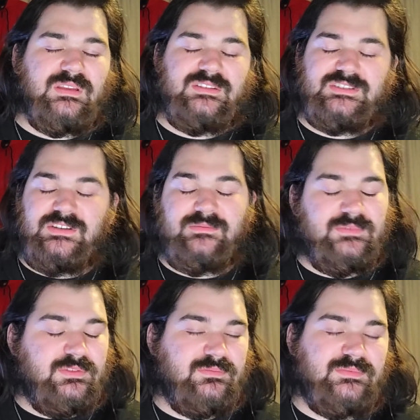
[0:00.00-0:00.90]
So
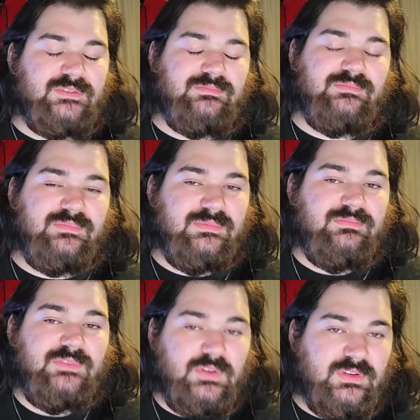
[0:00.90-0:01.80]
you
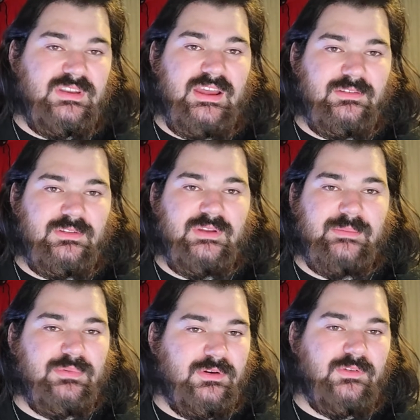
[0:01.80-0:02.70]
could download a
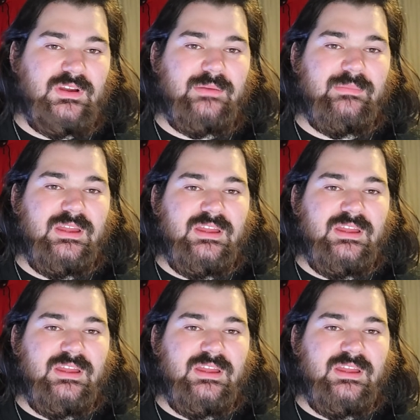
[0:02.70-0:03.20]
program,